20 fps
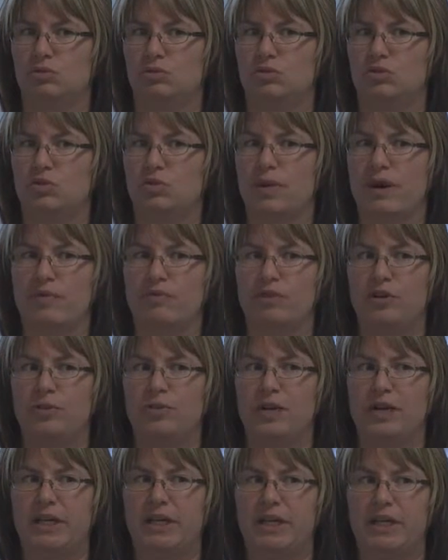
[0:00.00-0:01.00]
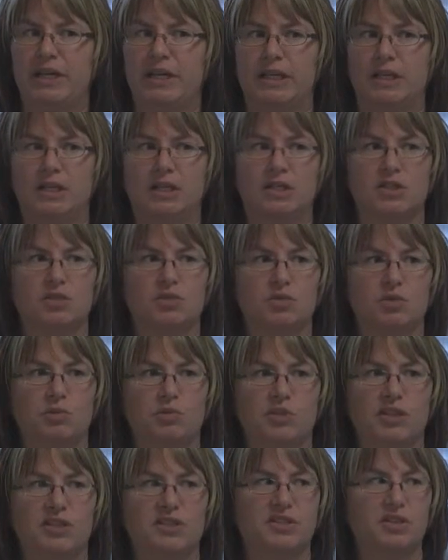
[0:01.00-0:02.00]
So everybody in this room
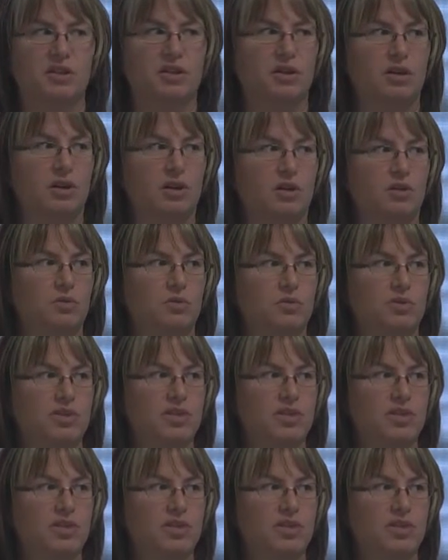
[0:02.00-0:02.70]
does their own